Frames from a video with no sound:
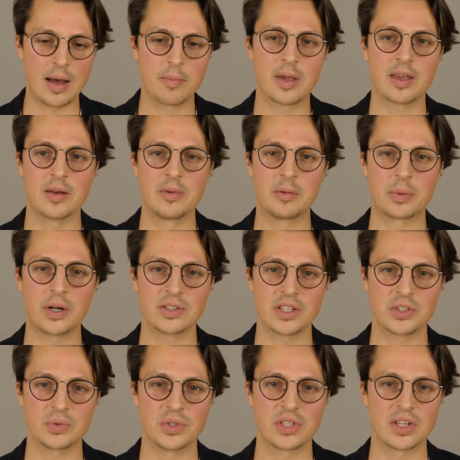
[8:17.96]
upcoming
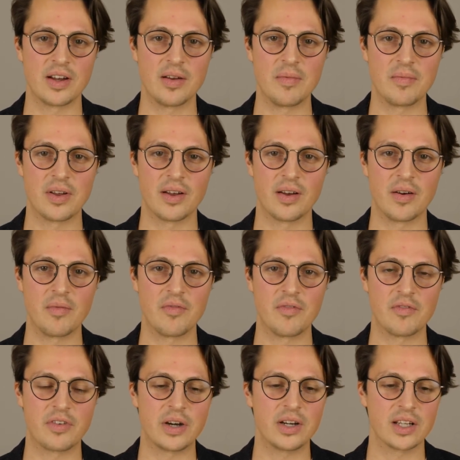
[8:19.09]
projects which
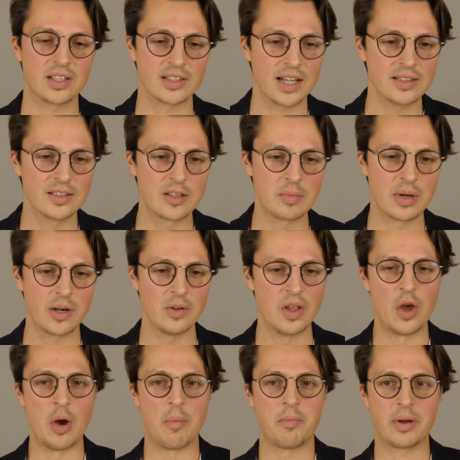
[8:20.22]
I'm very excited
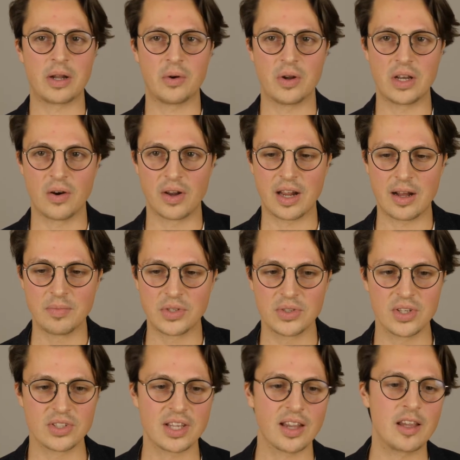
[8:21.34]
about, but I would now come to
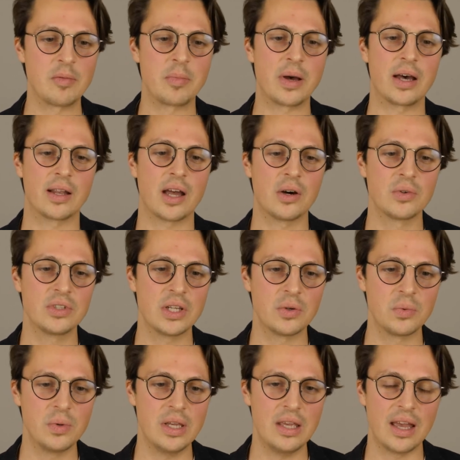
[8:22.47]
the second part. How did
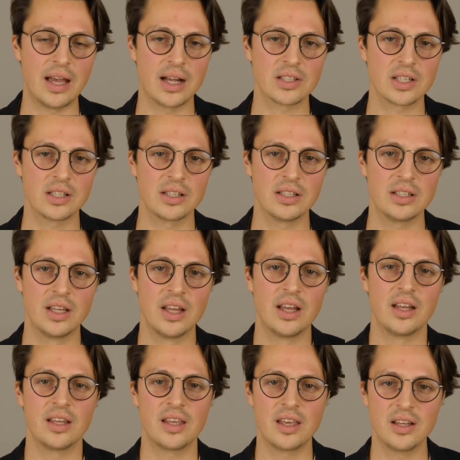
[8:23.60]
we actually
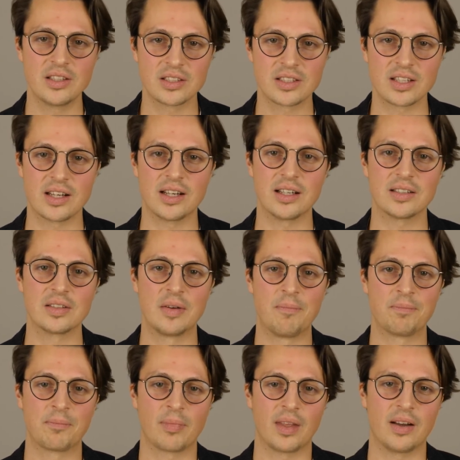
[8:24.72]
kickstart
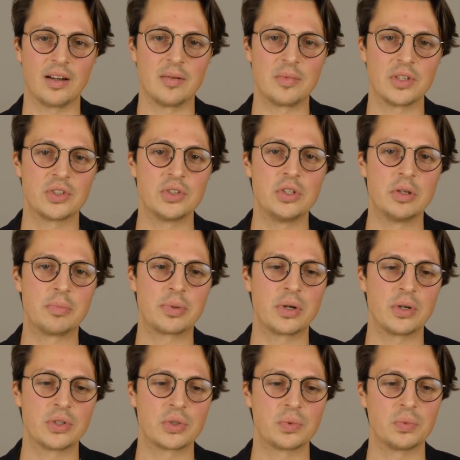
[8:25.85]
this new
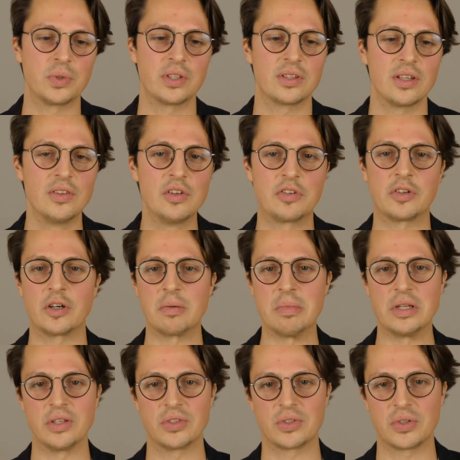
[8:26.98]
approach within the Foreign
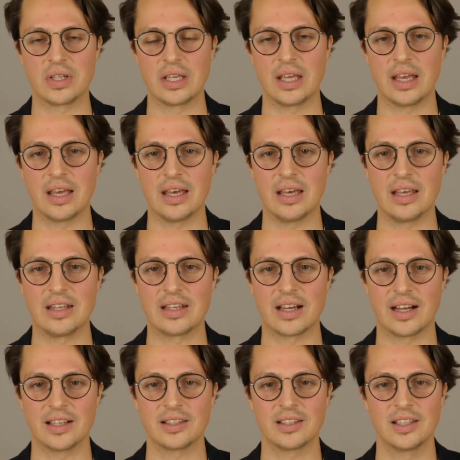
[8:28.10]
Ministry? And
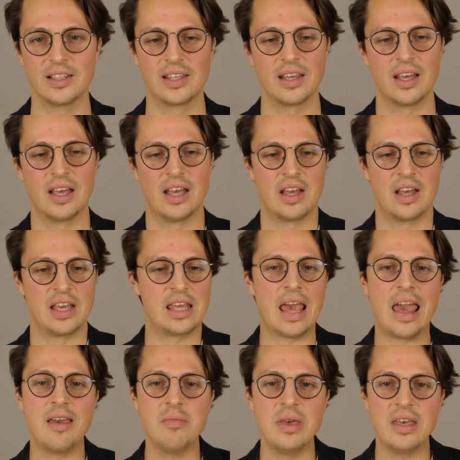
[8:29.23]
I think
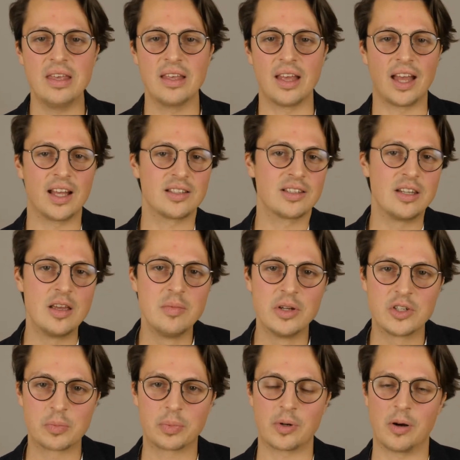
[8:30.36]
gaming has an
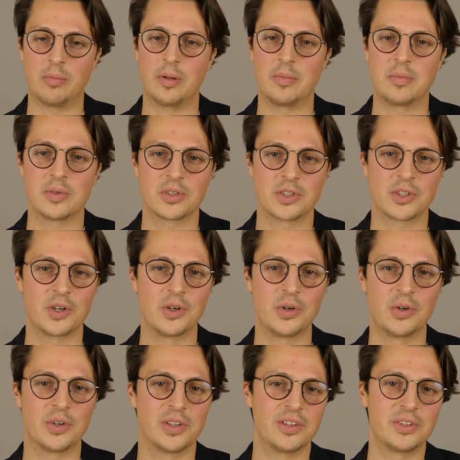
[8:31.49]
image problem.
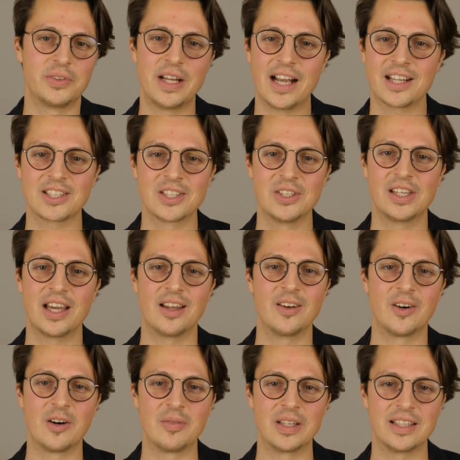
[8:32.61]
So the reaction you get
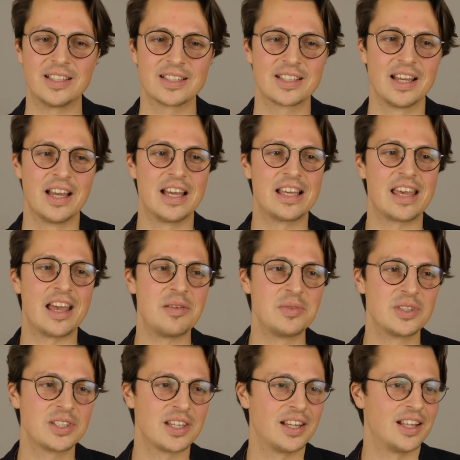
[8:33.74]
normally is
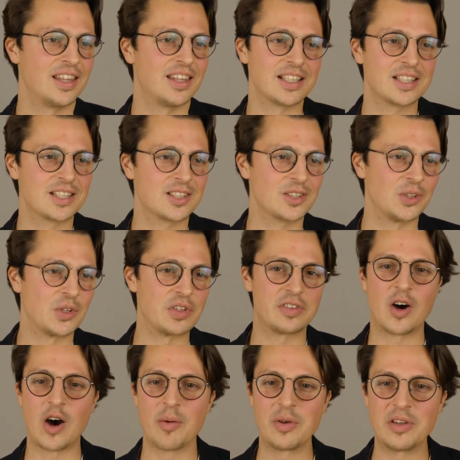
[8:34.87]
games, that's sort of a
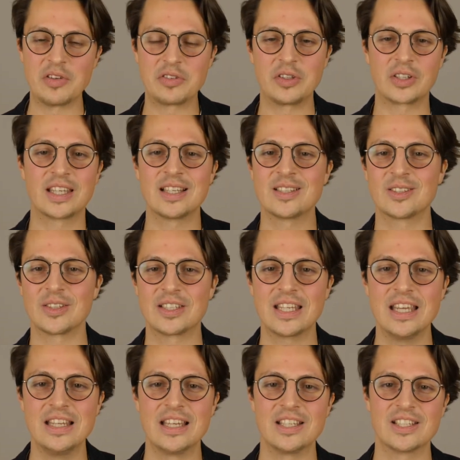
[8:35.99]
hobby for kids or
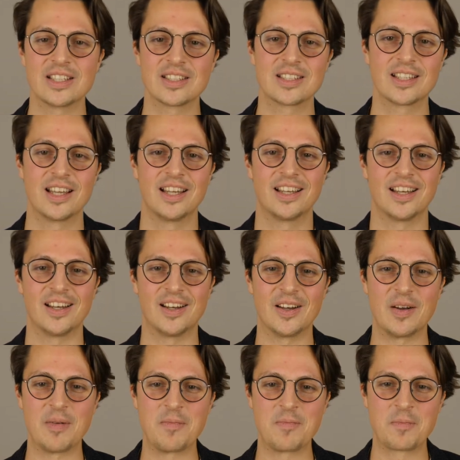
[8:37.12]
teenagers.
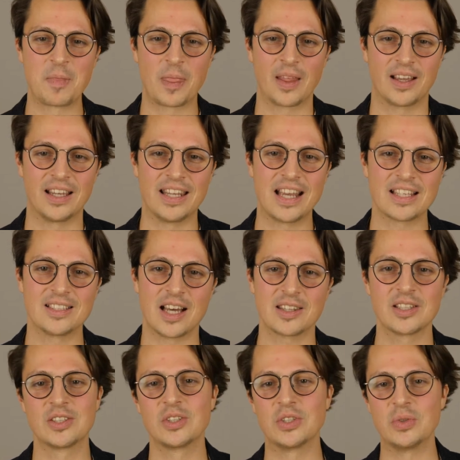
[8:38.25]
It has
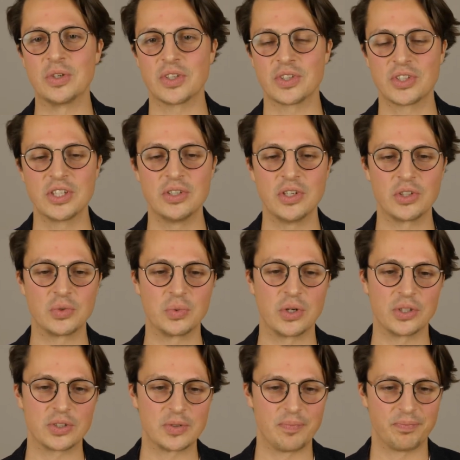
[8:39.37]
nothing to do with the serious
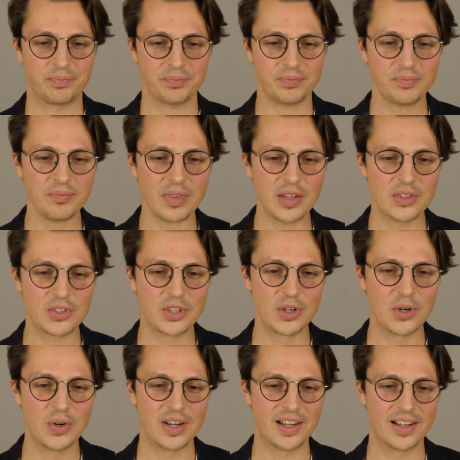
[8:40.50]
world.
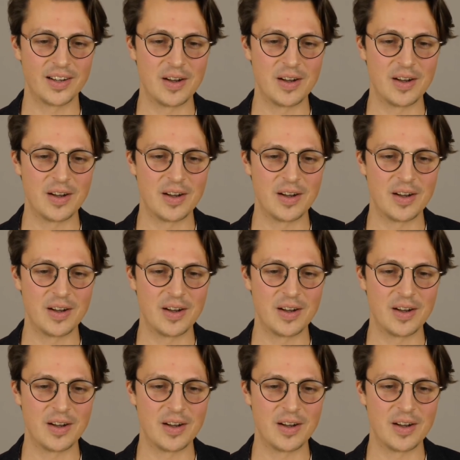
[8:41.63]
So